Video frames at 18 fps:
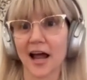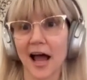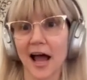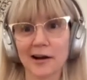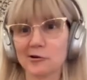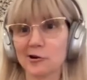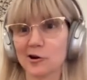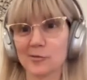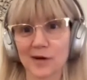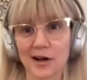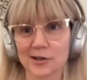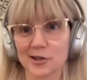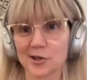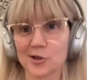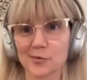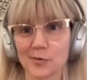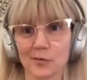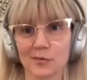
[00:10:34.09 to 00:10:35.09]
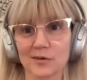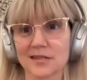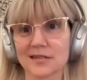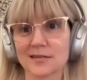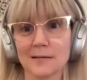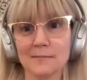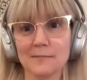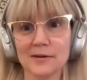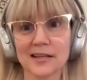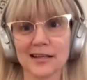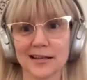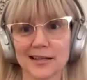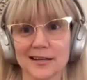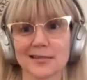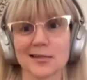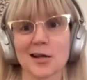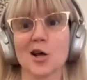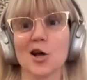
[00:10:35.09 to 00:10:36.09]
I don't know about you, but when somebody
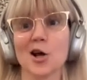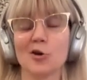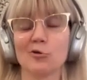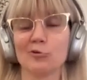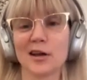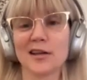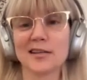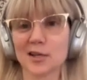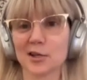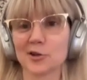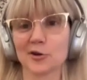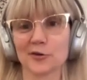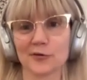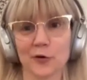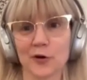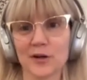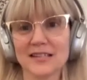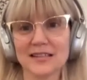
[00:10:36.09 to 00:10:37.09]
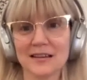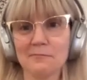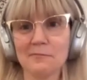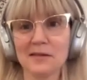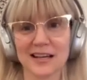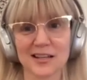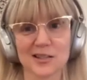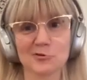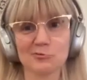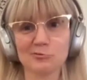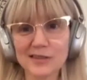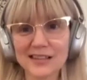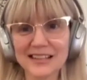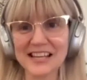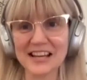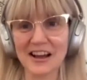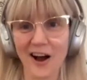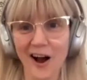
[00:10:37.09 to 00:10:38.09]
is raising their voice at me, it's
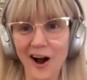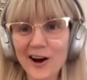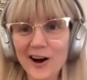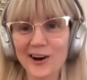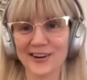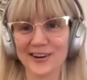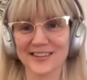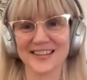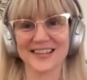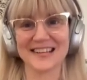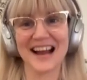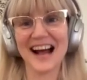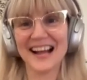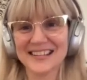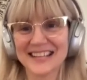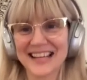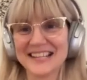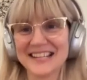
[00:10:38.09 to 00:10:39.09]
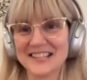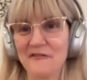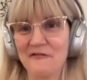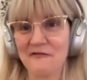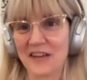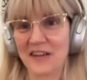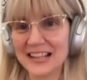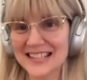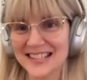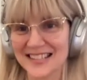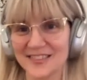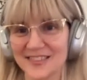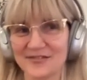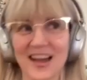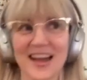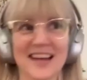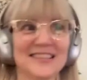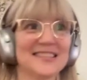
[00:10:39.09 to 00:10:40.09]
really hard to not get defensive
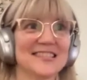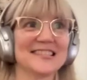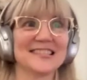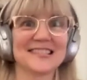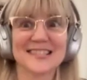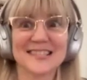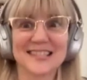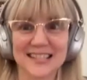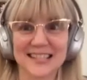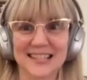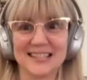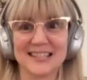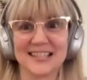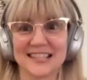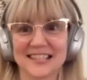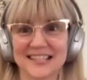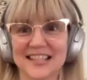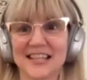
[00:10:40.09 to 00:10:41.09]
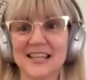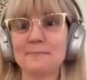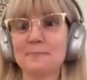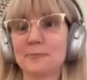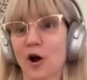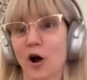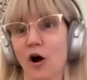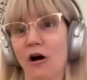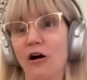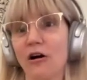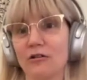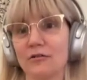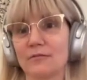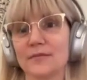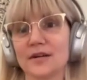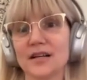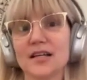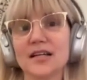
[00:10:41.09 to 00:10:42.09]
and to, to, to keep
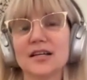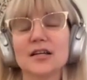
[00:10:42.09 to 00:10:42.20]
calm.